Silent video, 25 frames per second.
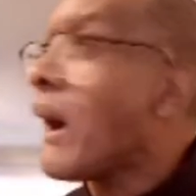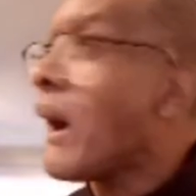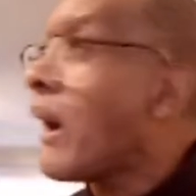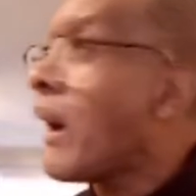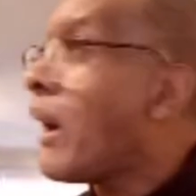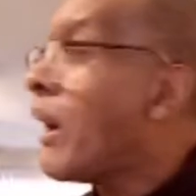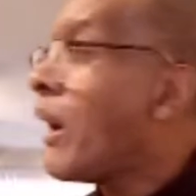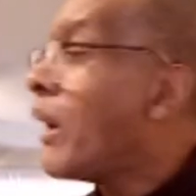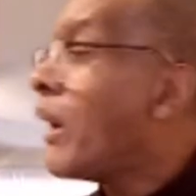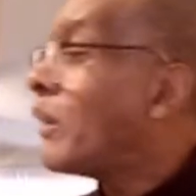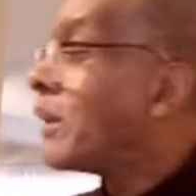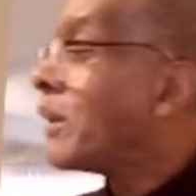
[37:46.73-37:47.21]

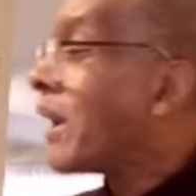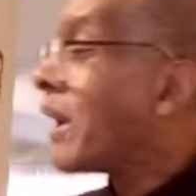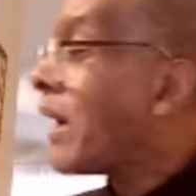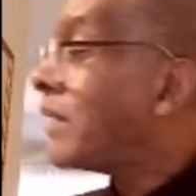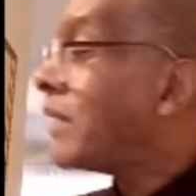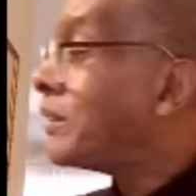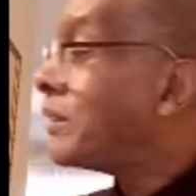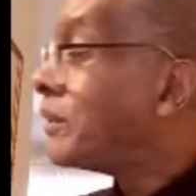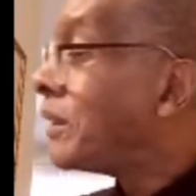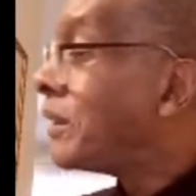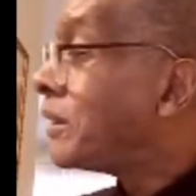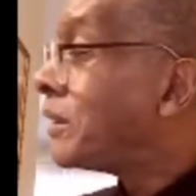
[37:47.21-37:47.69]
All we
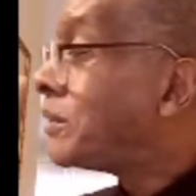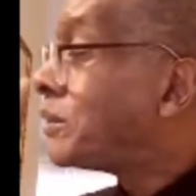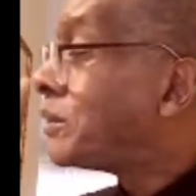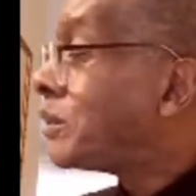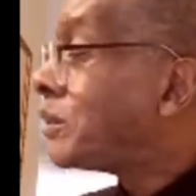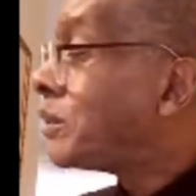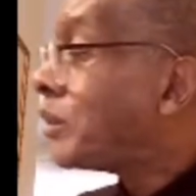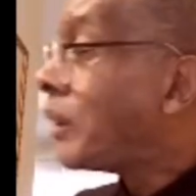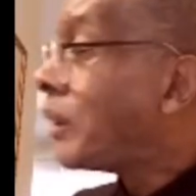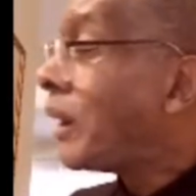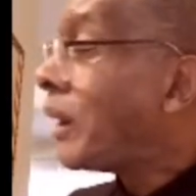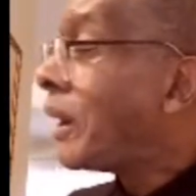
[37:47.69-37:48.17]
gotta do is
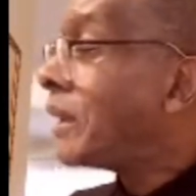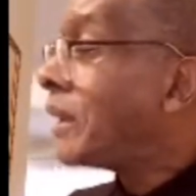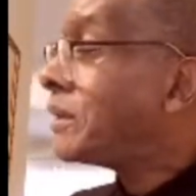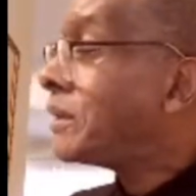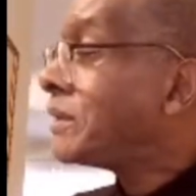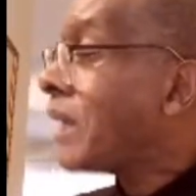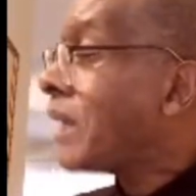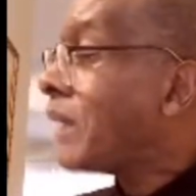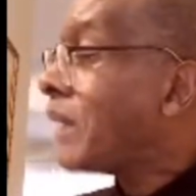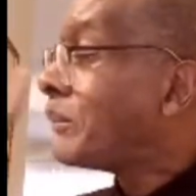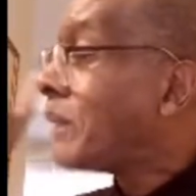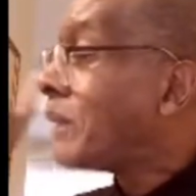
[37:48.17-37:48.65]

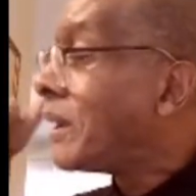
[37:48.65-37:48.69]
trust and